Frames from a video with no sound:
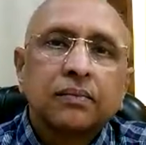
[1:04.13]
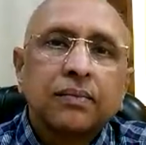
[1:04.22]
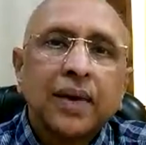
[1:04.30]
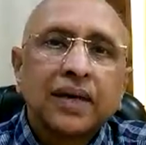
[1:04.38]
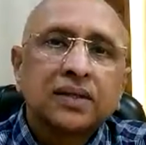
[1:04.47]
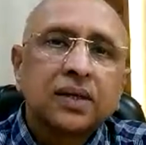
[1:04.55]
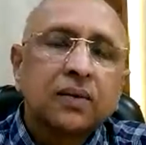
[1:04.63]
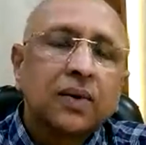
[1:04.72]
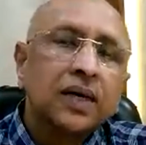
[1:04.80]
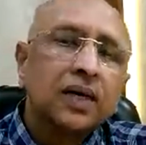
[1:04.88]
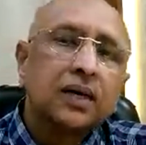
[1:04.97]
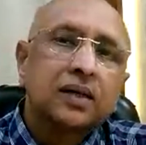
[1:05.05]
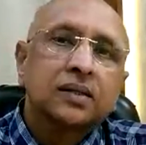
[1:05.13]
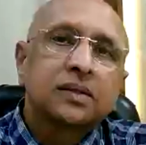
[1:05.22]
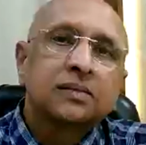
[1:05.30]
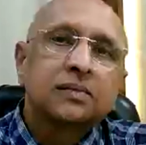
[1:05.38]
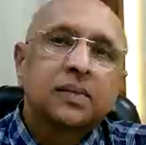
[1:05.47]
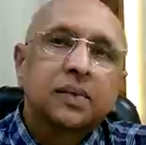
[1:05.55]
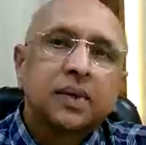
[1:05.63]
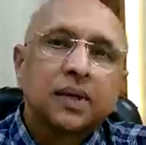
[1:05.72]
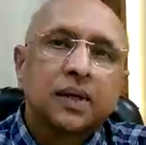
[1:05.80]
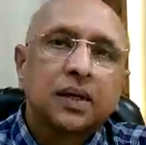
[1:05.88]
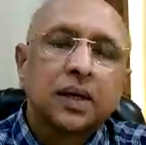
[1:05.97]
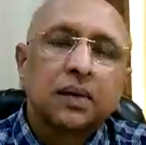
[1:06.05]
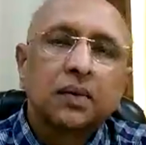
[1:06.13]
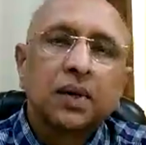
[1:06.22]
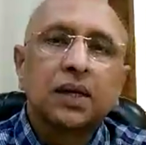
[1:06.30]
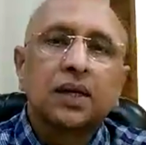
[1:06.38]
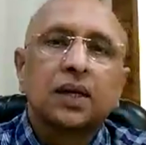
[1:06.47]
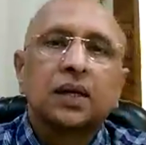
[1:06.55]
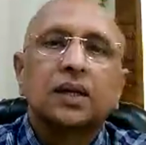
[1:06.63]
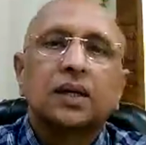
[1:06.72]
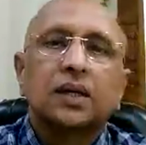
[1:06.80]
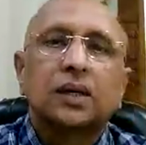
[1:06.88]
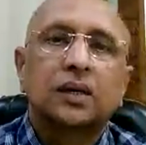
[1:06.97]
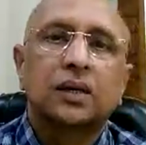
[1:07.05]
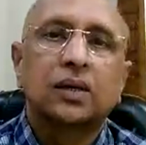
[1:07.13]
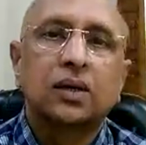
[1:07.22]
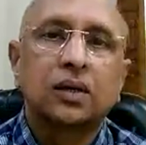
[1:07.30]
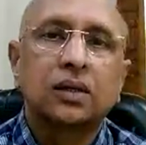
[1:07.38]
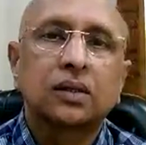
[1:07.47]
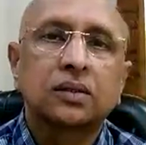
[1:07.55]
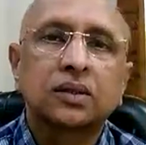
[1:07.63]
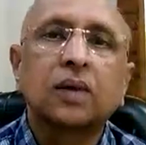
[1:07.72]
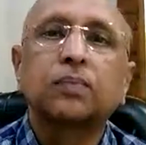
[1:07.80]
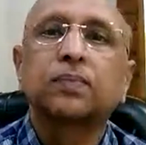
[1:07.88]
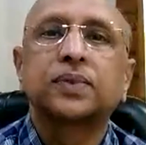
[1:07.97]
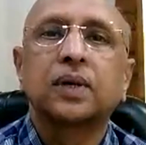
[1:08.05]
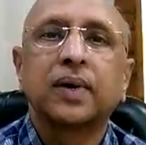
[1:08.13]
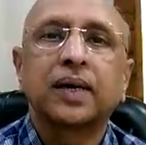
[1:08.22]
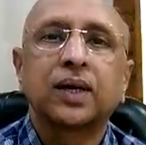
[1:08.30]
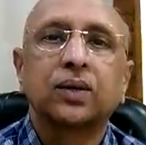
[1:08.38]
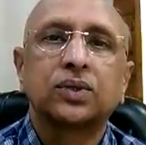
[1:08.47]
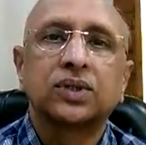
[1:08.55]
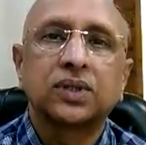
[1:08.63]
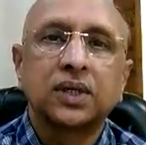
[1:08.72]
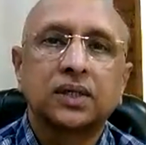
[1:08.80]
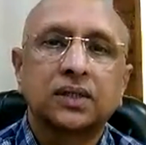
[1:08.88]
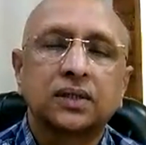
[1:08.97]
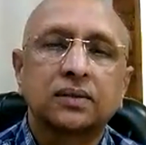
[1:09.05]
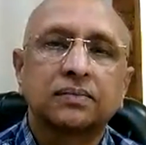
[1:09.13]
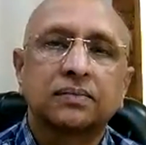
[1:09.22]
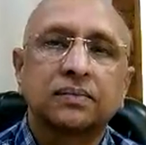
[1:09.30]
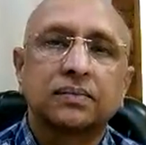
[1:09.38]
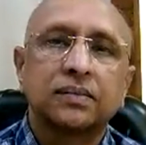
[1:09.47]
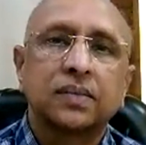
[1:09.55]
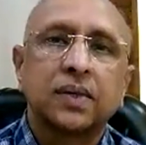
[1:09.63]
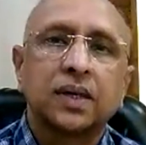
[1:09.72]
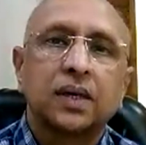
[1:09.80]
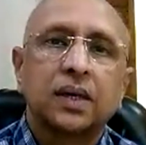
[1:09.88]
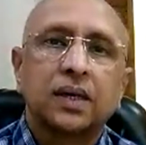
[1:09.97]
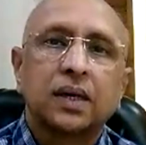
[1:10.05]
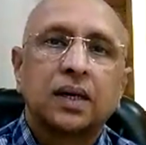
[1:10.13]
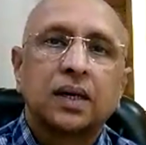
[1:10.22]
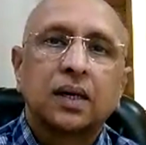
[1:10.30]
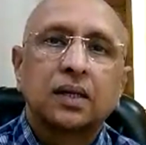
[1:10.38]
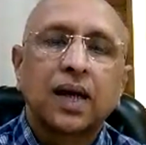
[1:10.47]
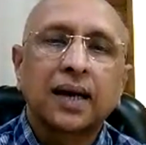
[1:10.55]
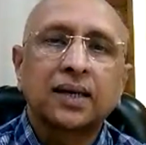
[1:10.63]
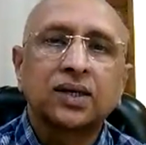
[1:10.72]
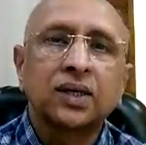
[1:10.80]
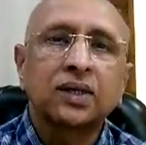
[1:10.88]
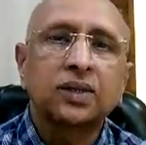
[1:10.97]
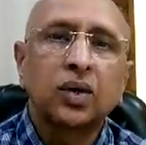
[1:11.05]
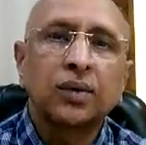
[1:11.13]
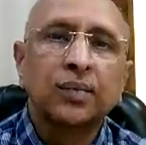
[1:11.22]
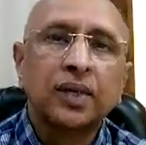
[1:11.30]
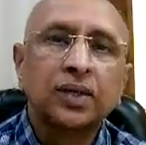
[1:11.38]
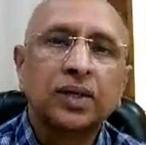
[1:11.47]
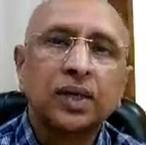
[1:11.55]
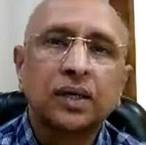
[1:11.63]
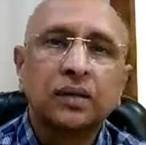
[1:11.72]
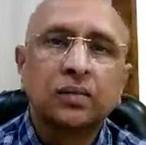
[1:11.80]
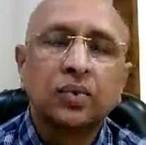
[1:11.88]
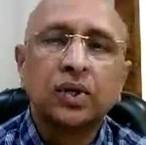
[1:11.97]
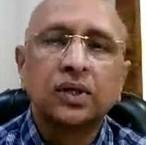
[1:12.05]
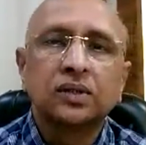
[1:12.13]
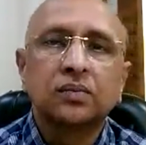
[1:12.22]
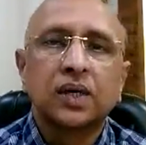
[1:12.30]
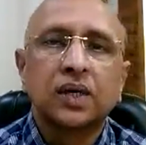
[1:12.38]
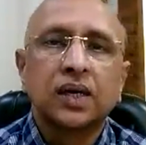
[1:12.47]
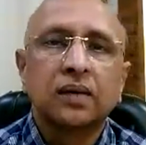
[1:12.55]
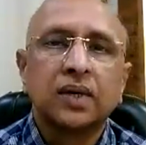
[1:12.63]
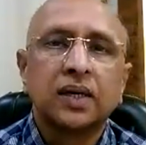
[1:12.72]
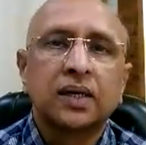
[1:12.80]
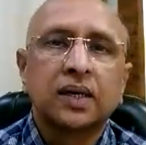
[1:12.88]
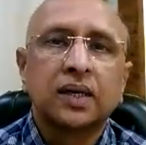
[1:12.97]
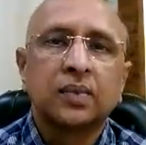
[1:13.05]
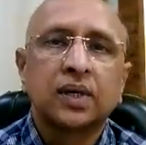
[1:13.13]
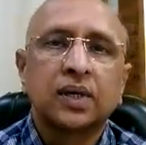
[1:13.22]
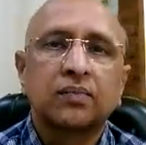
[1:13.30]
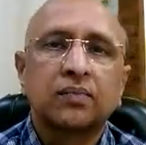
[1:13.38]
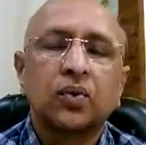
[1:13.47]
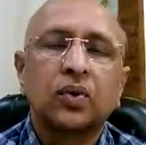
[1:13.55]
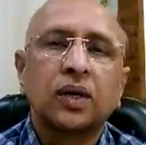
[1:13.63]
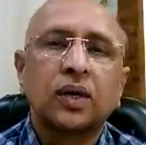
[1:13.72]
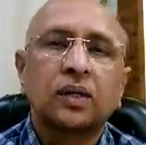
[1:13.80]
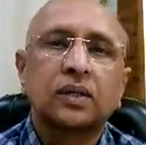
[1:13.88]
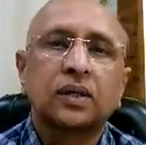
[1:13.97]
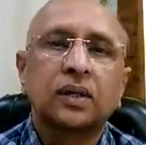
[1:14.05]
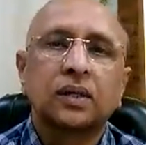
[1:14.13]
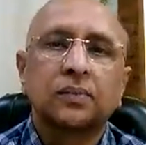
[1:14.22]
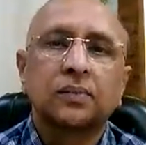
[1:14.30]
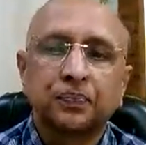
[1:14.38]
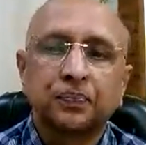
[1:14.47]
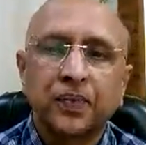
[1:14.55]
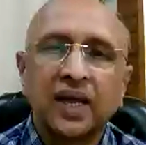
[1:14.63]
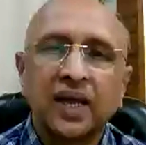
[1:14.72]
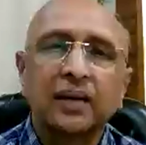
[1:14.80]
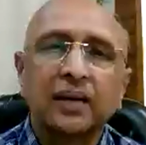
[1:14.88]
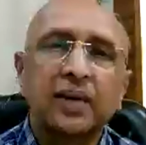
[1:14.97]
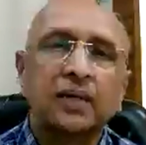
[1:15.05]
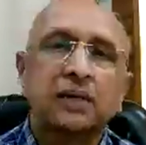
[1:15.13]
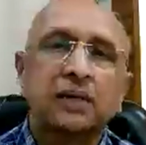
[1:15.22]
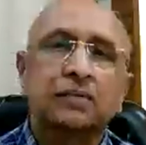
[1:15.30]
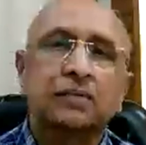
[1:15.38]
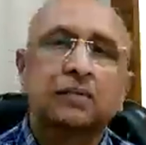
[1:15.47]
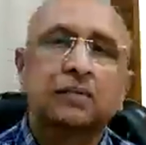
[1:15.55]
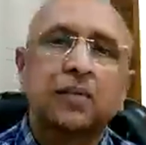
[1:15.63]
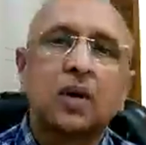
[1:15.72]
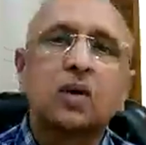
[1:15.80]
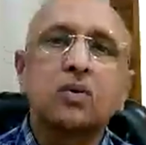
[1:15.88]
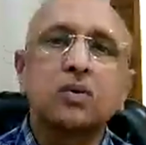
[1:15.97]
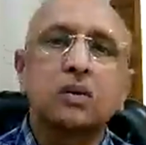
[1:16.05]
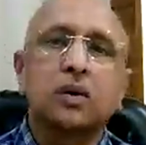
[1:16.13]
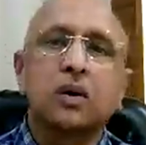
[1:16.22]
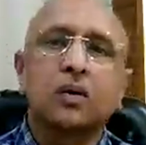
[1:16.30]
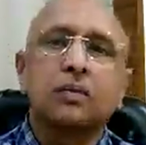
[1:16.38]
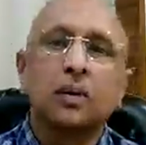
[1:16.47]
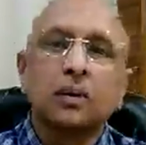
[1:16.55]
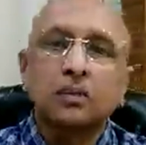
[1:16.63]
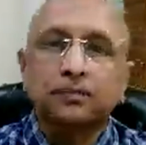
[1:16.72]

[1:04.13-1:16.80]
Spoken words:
makes the wonders even in the subacute states. The action is not mentioned in Borix Materia Medica, but if you learn the elements of